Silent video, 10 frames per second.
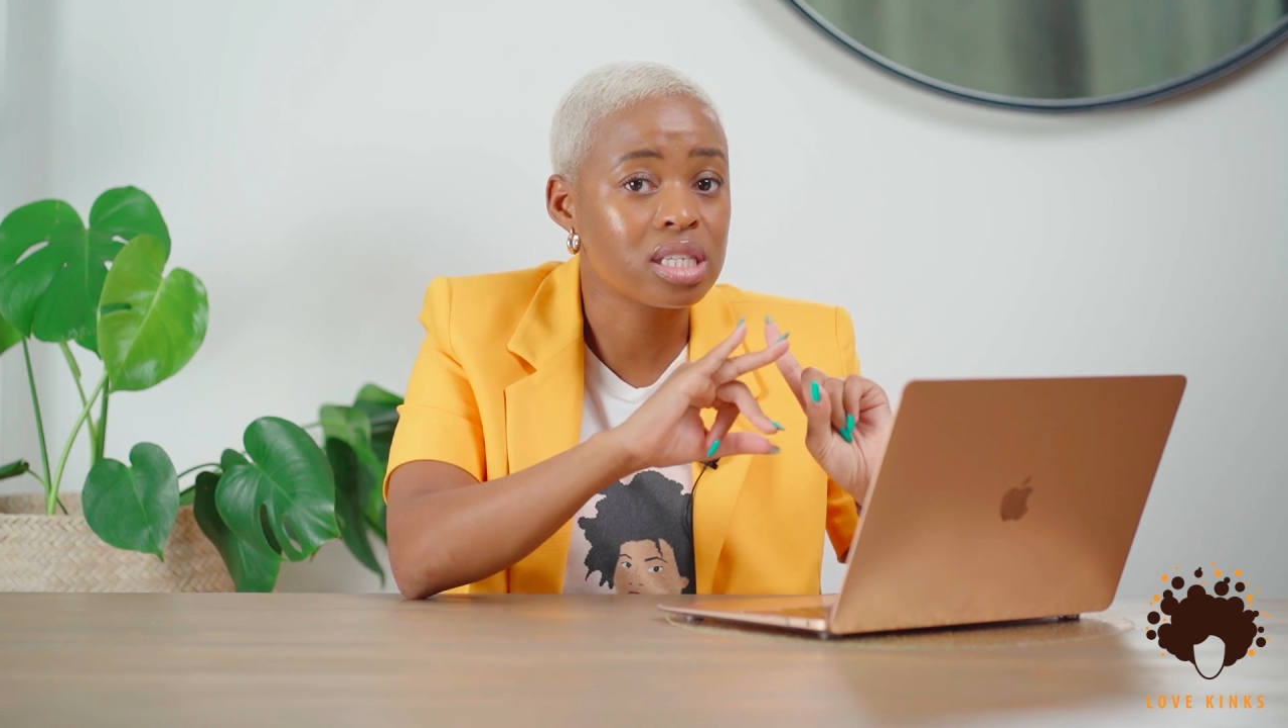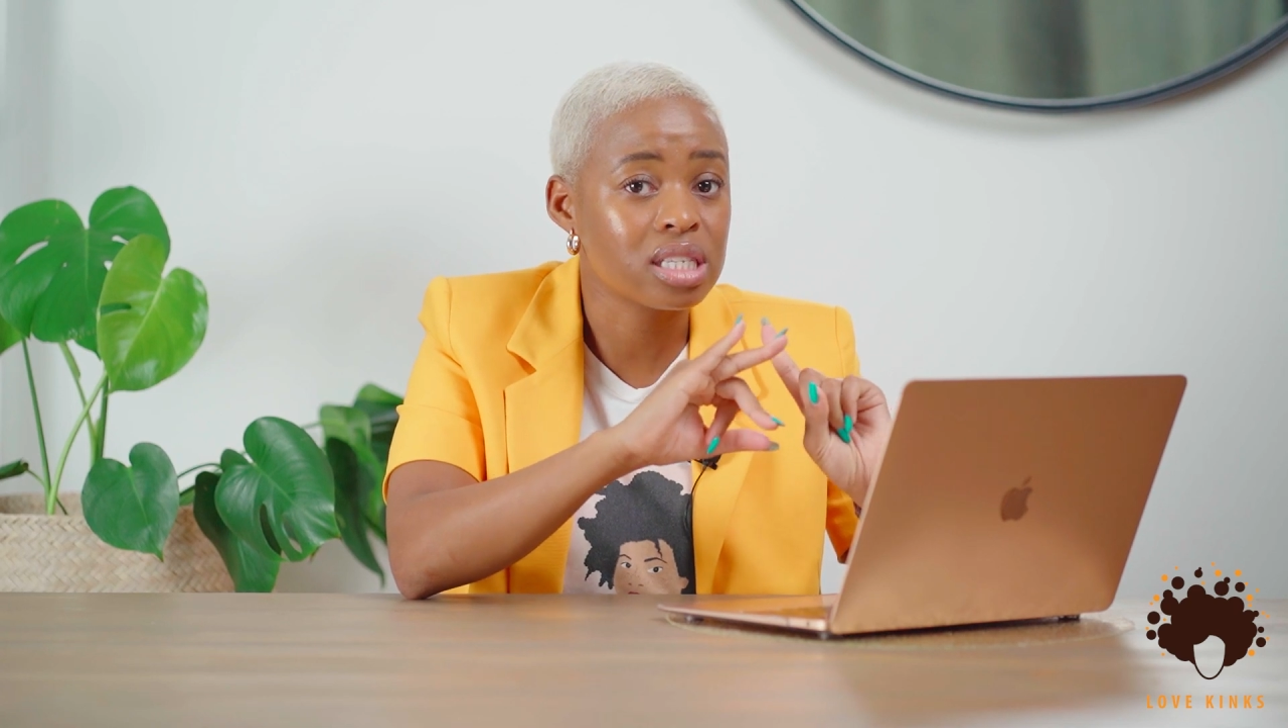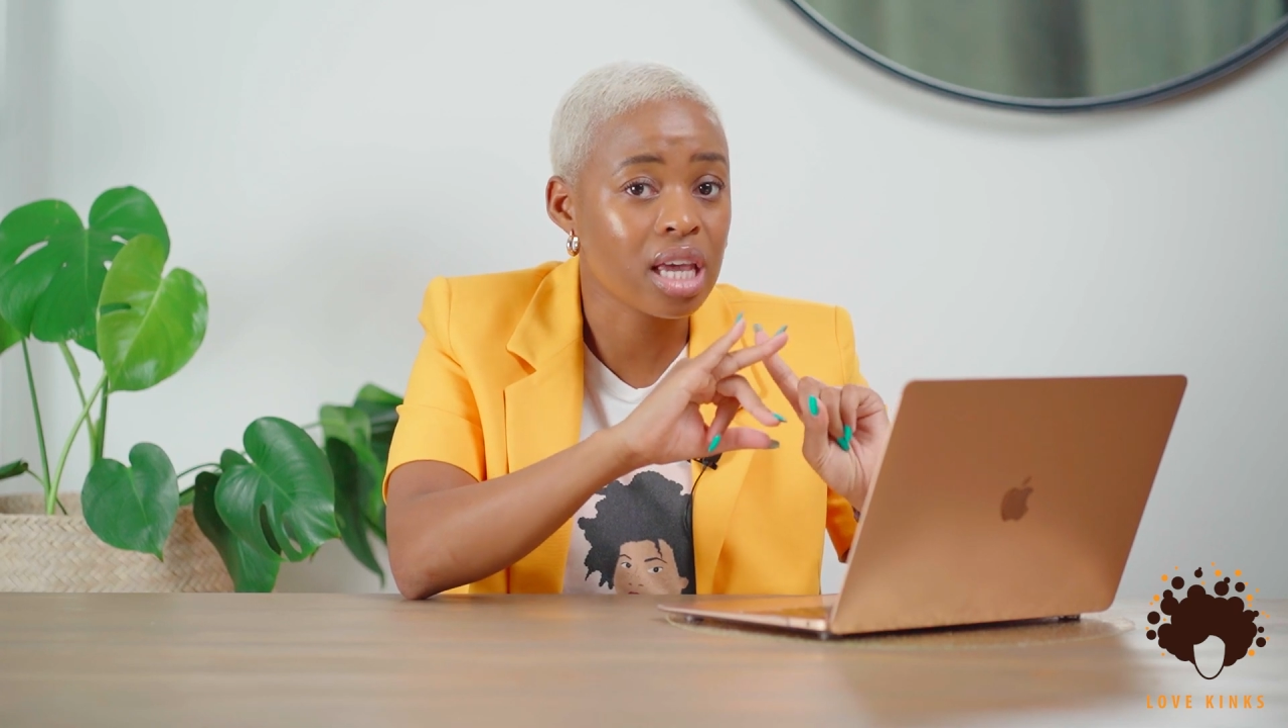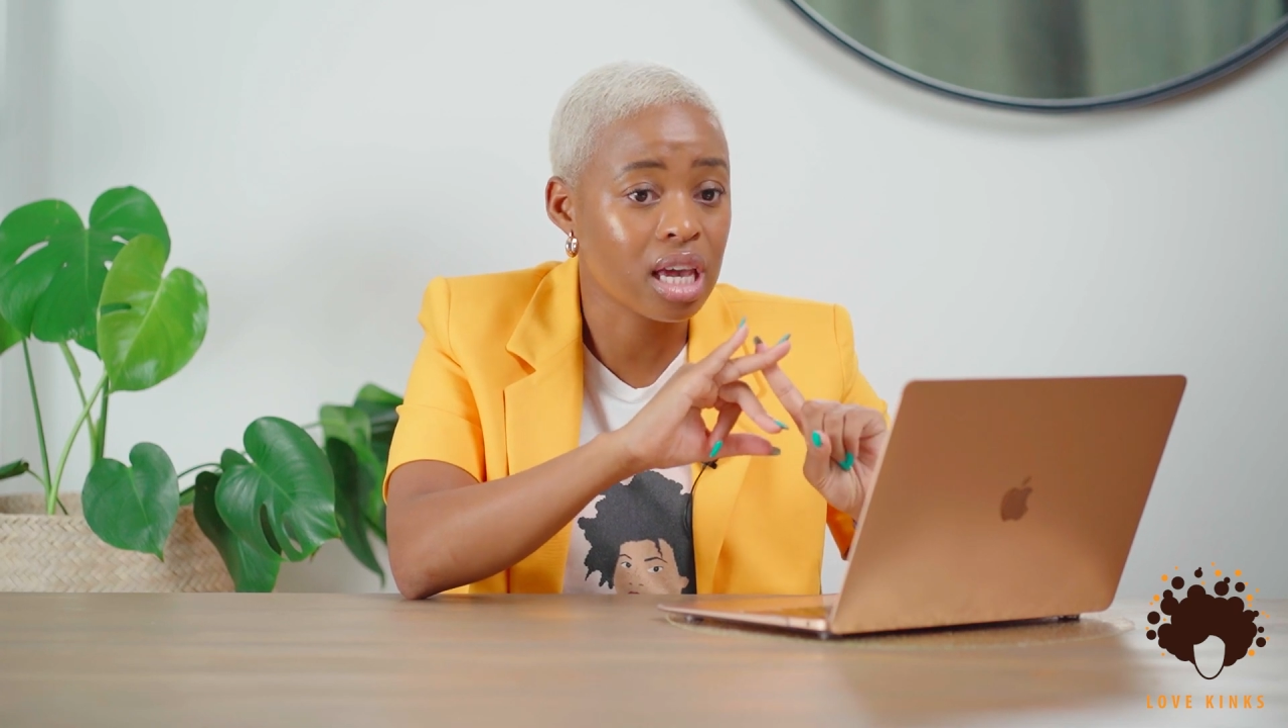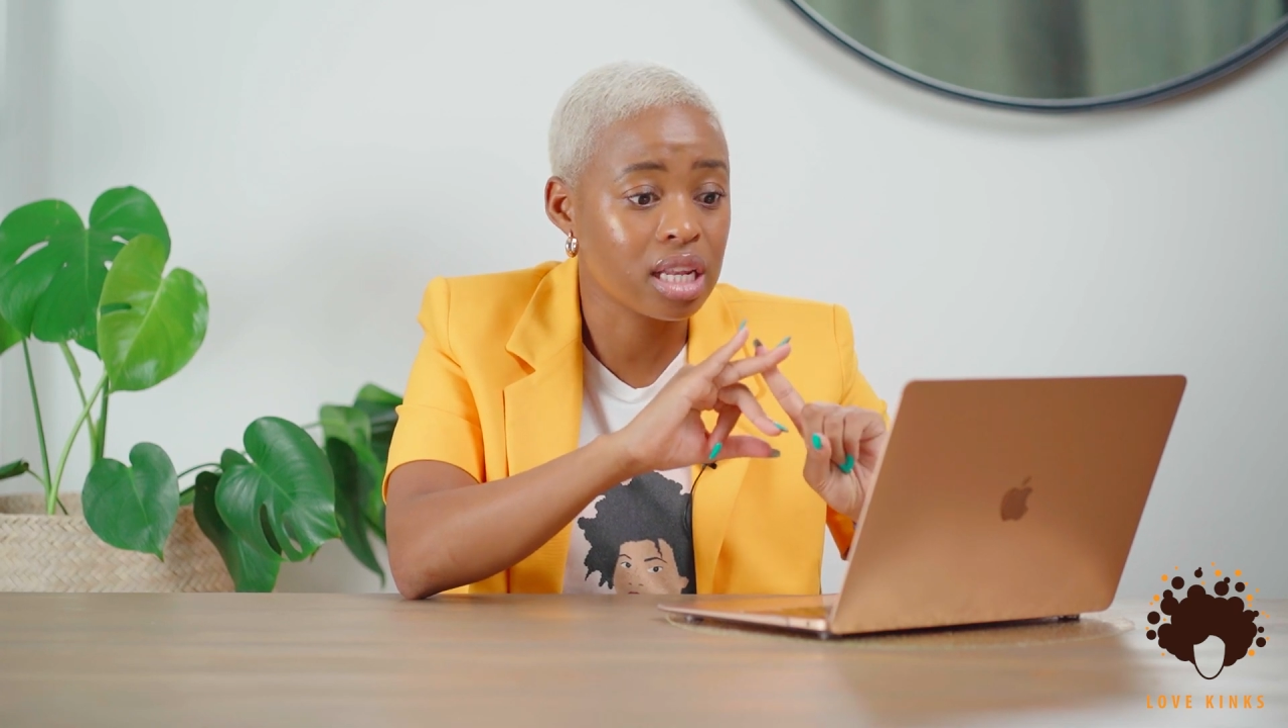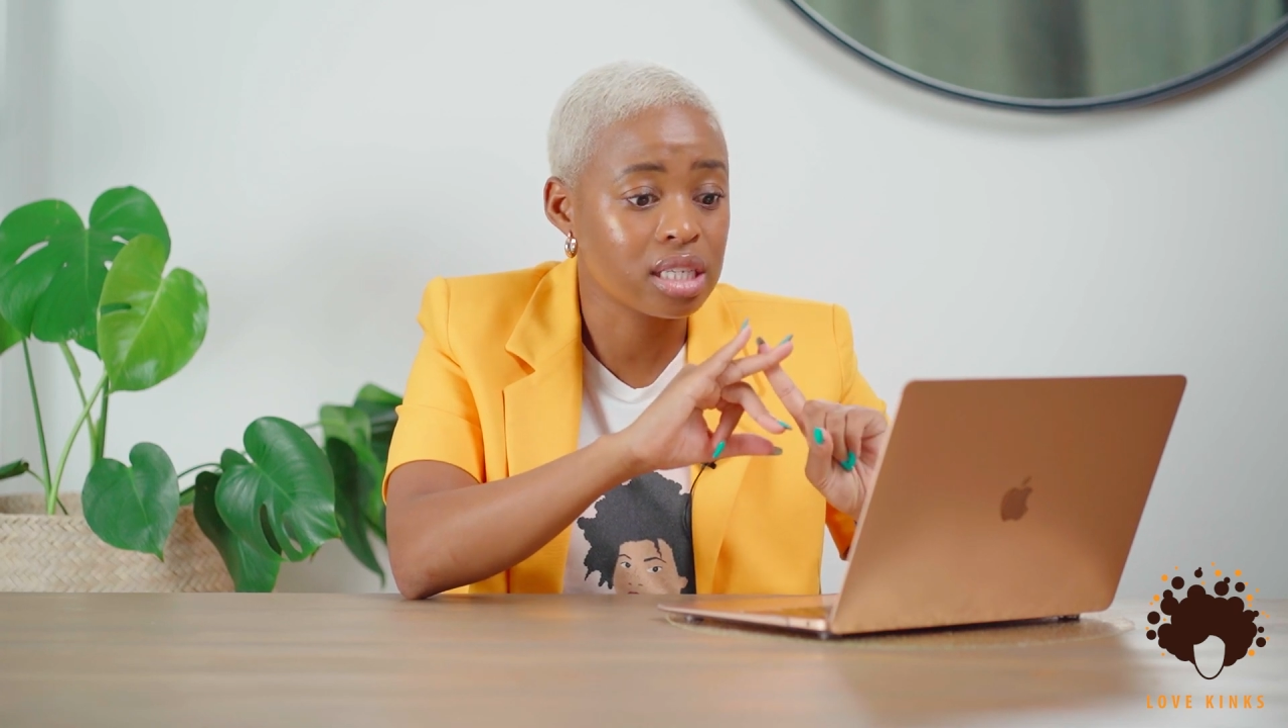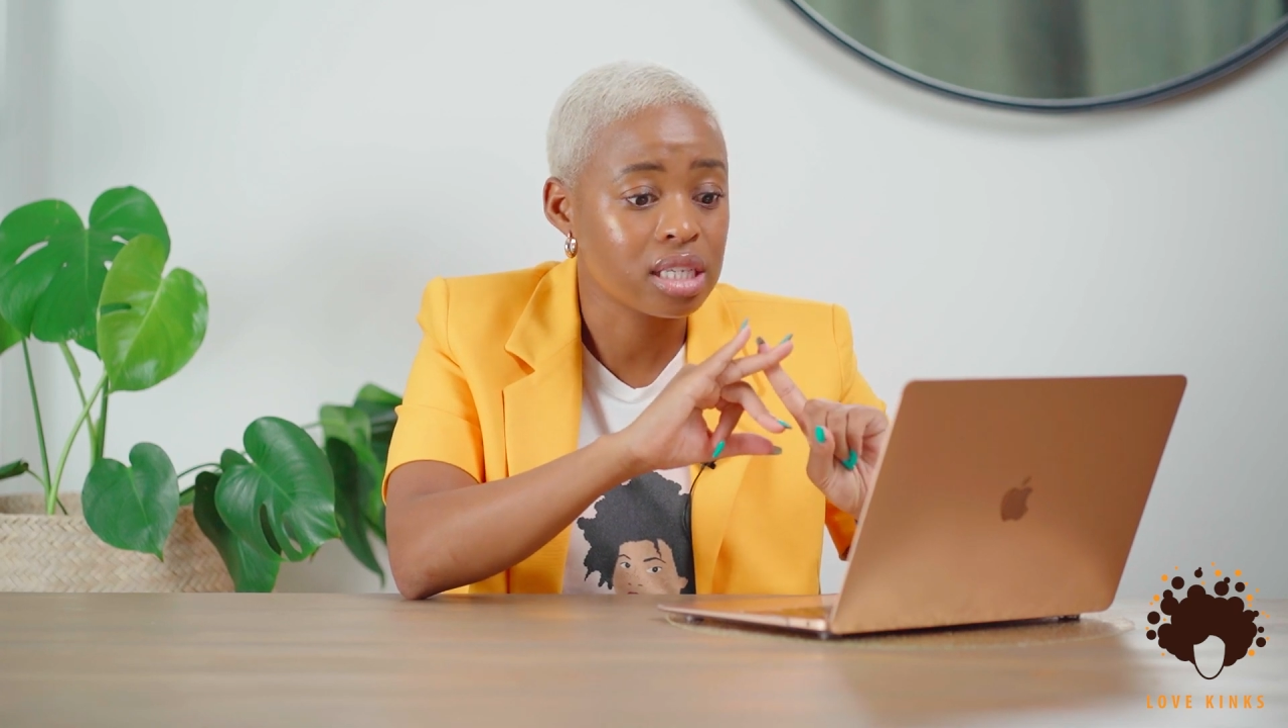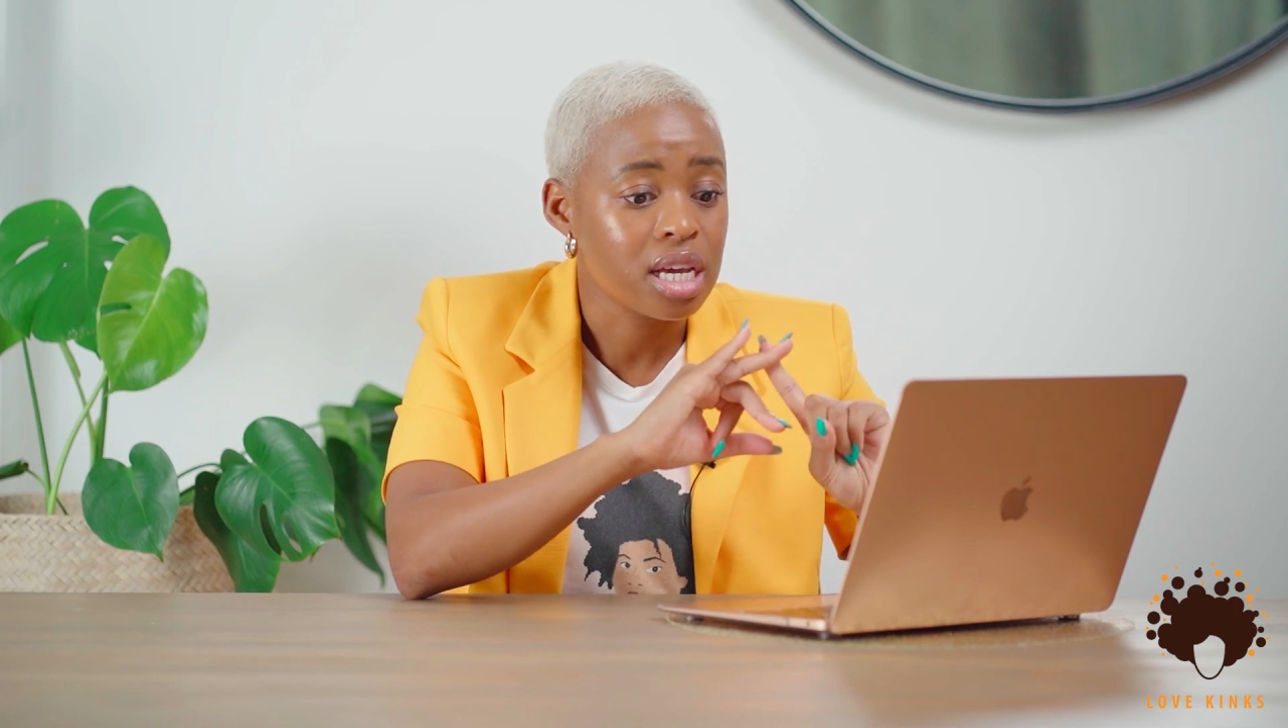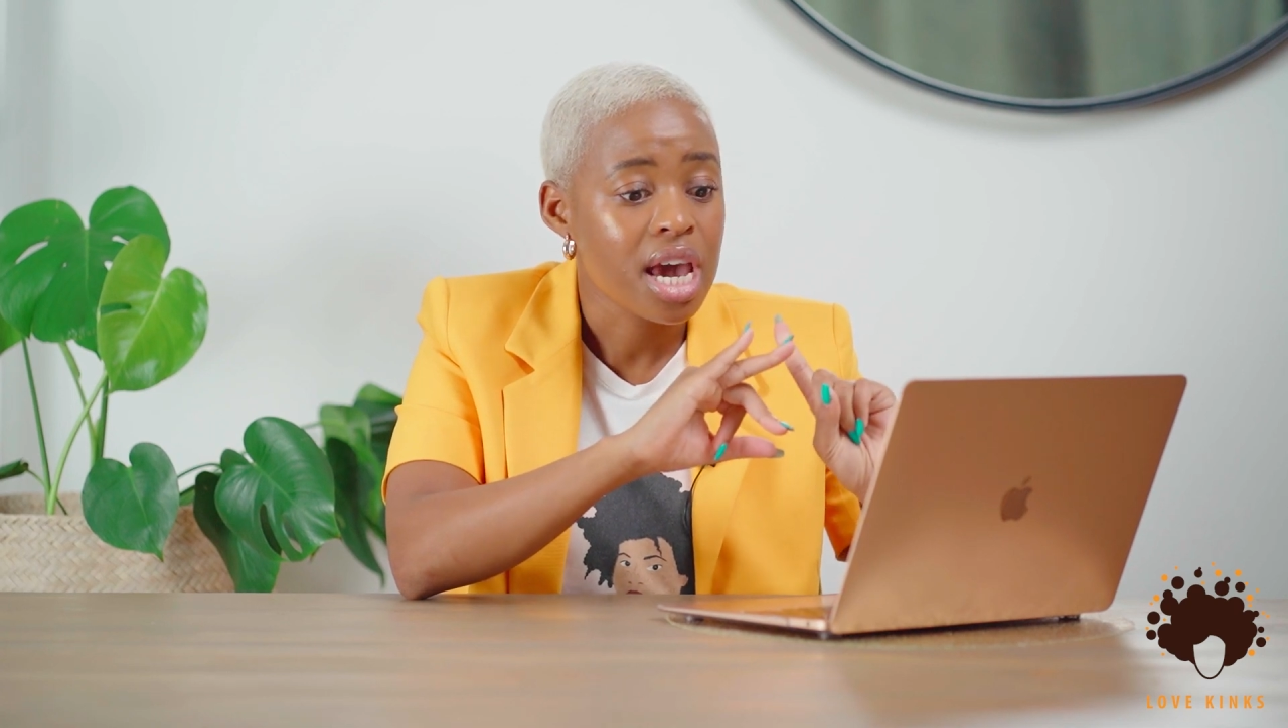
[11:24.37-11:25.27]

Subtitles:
second.